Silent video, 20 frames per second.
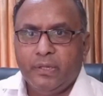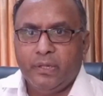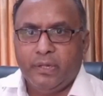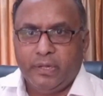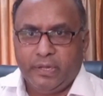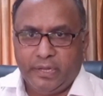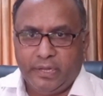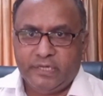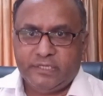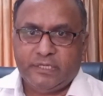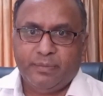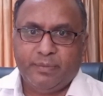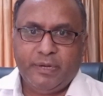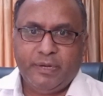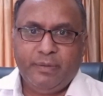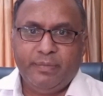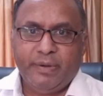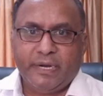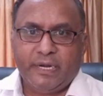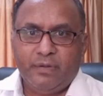In summary,
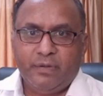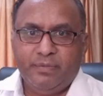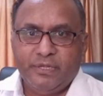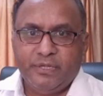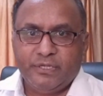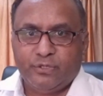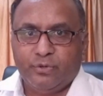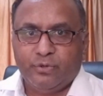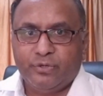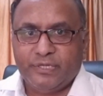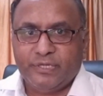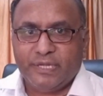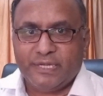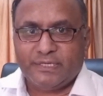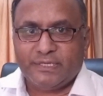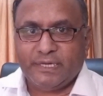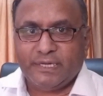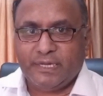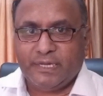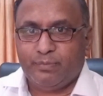MATLAB is not
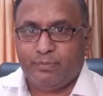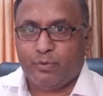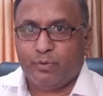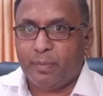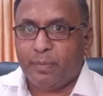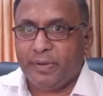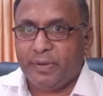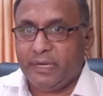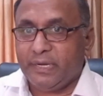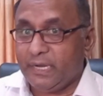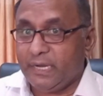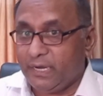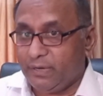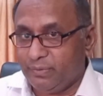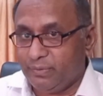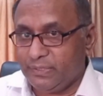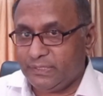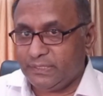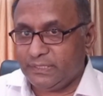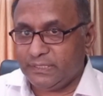just a programming
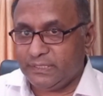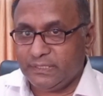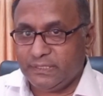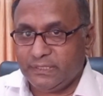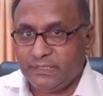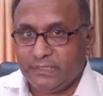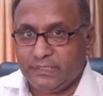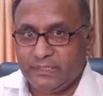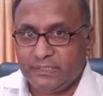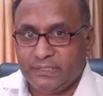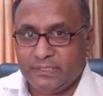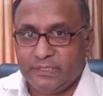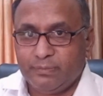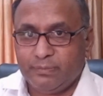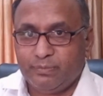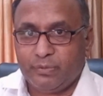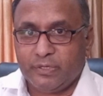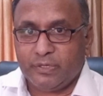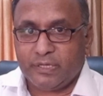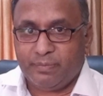language, it is a
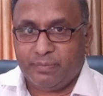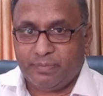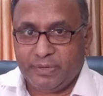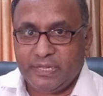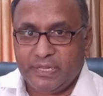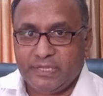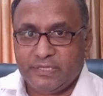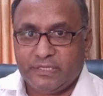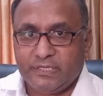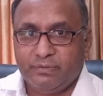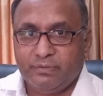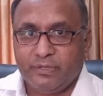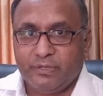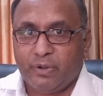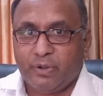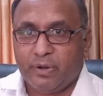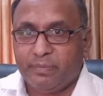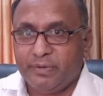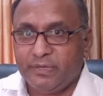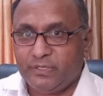comprehensive
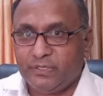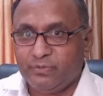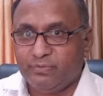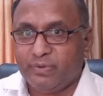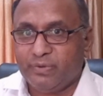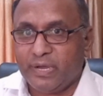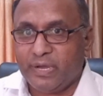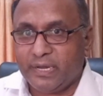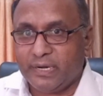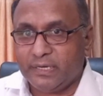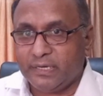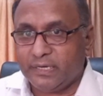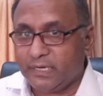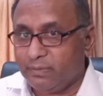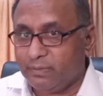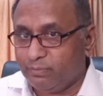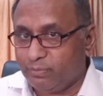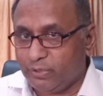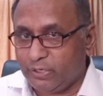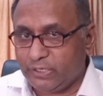environment for
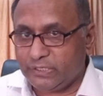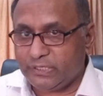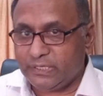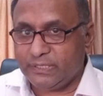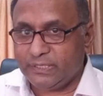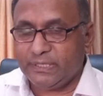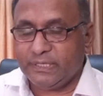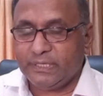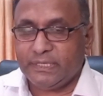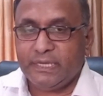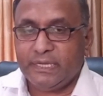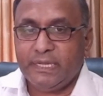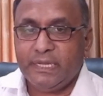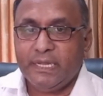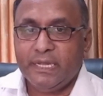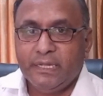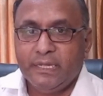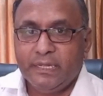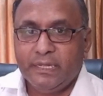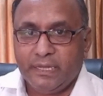computational
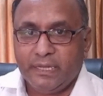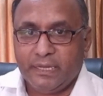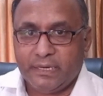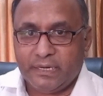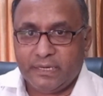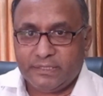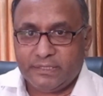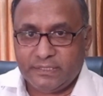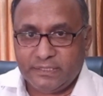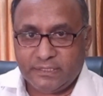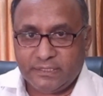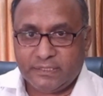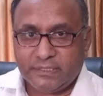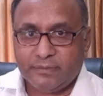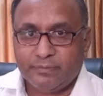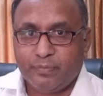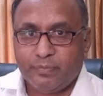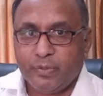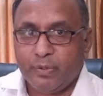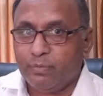thinking, analysis,
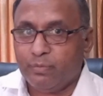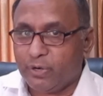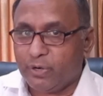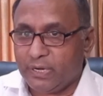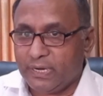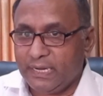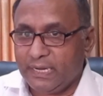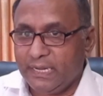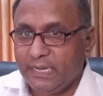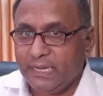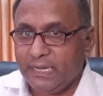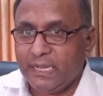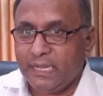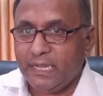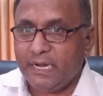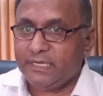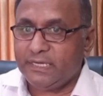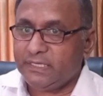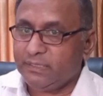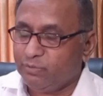modeling,
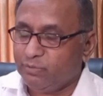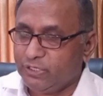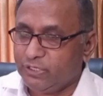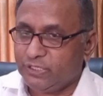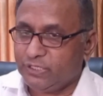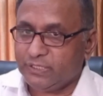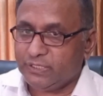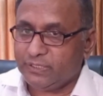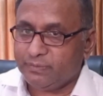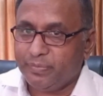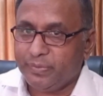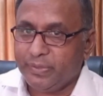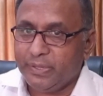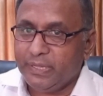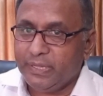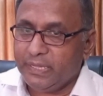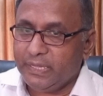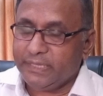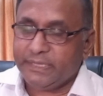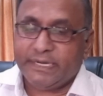and simulation.
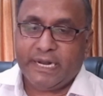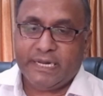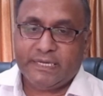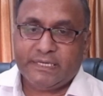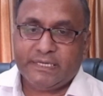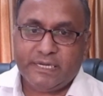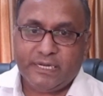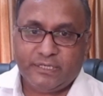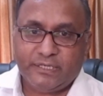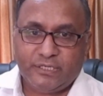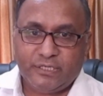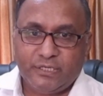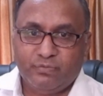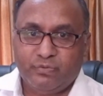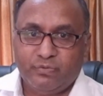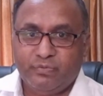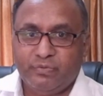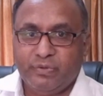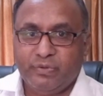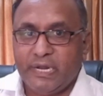In the next lecture, we
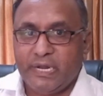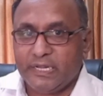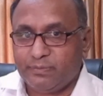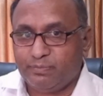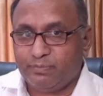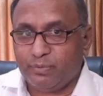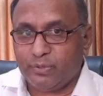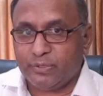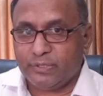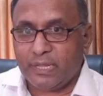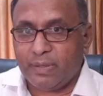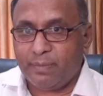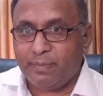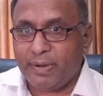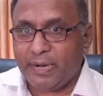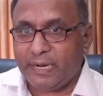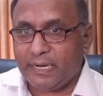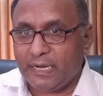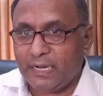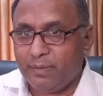will explore the
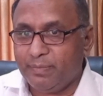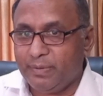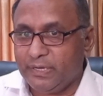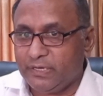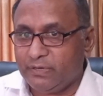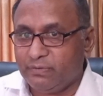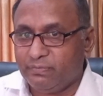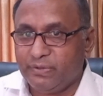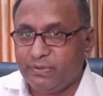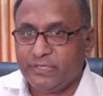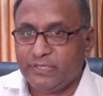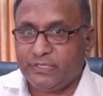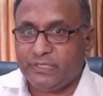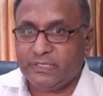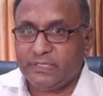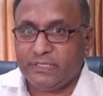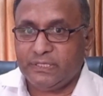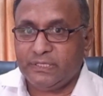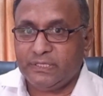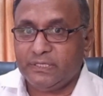MATLAB interface
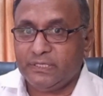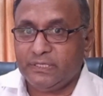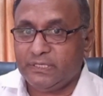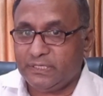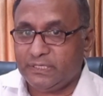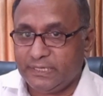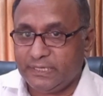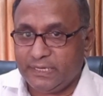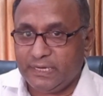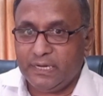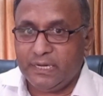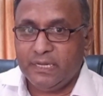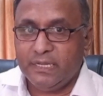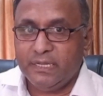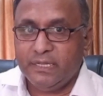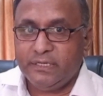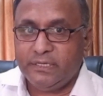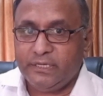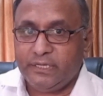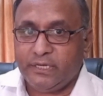in detail,
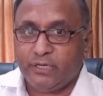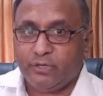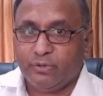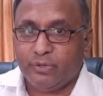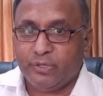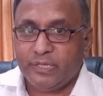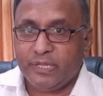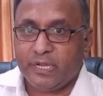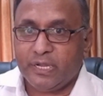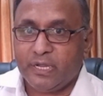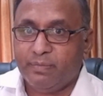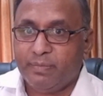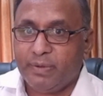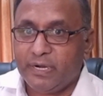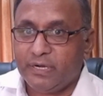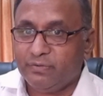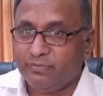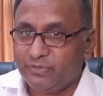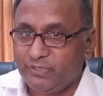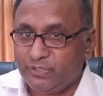including the
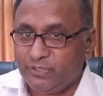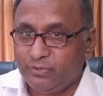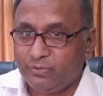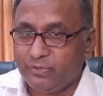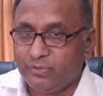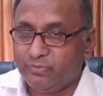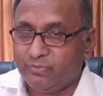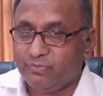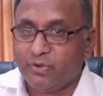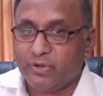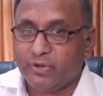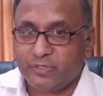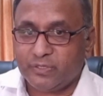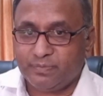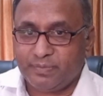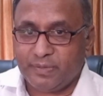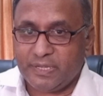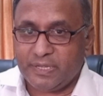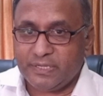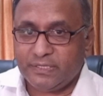command window,
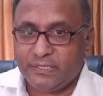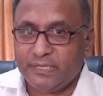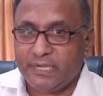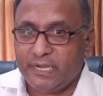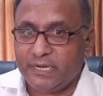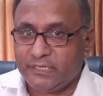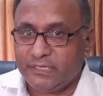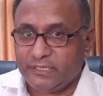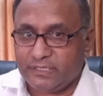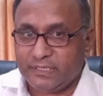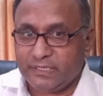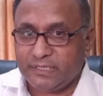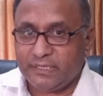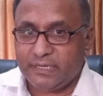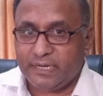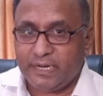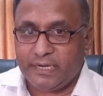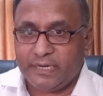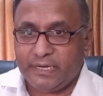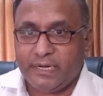workspace, editor,
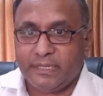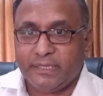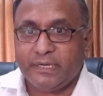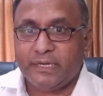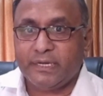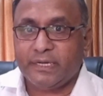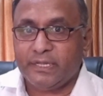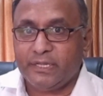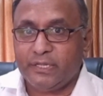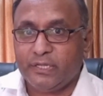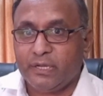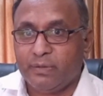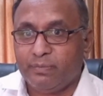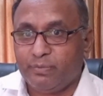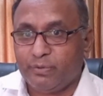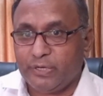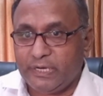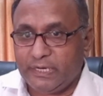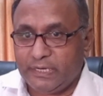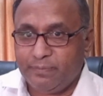and other key
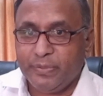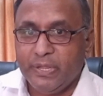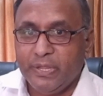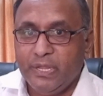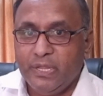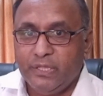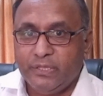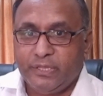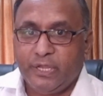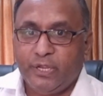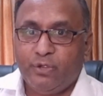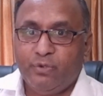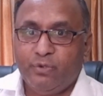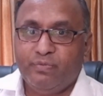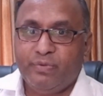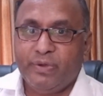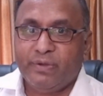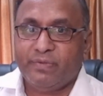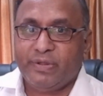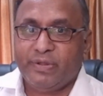components. Thank you
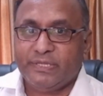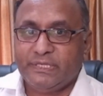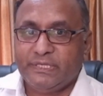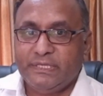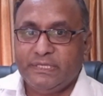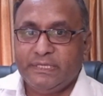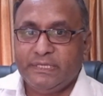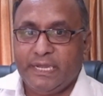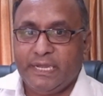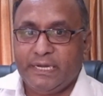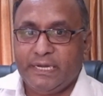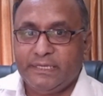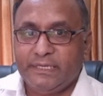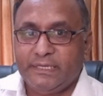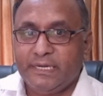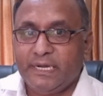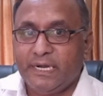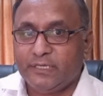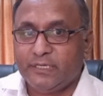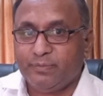for watching, and
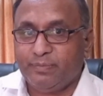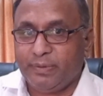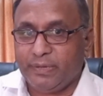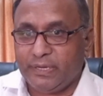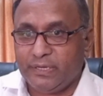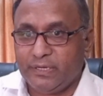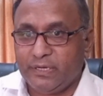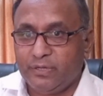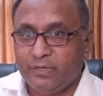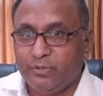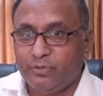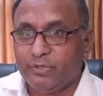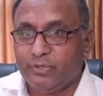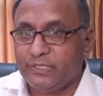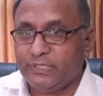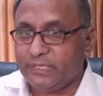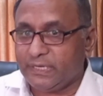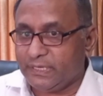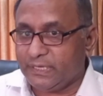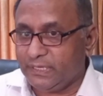let's begin your
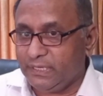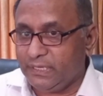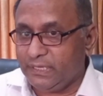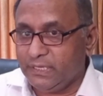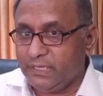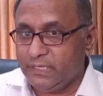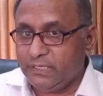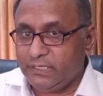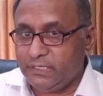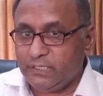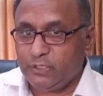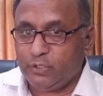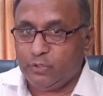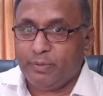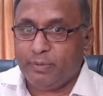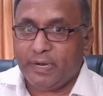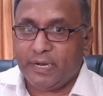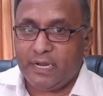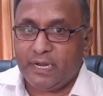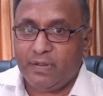journey into
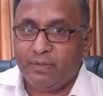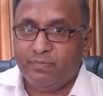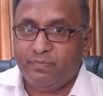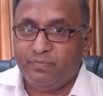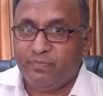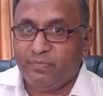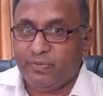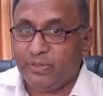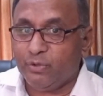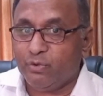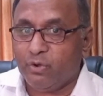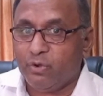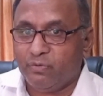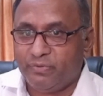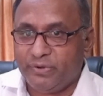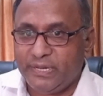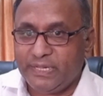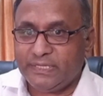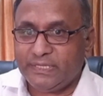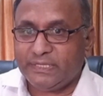MATLAB with
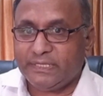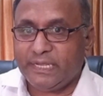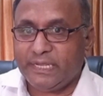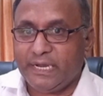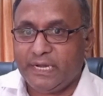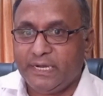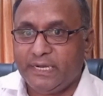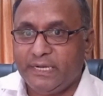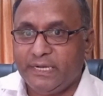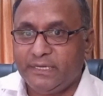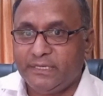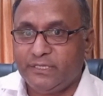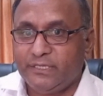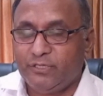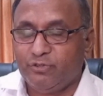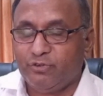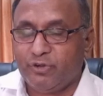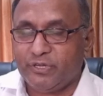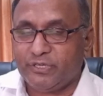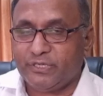confidence and
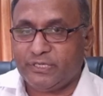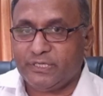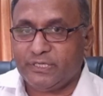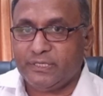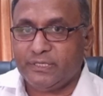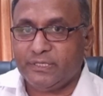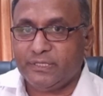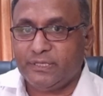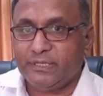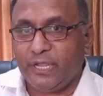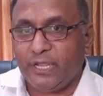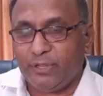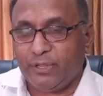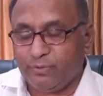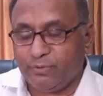curiosity. Thank you.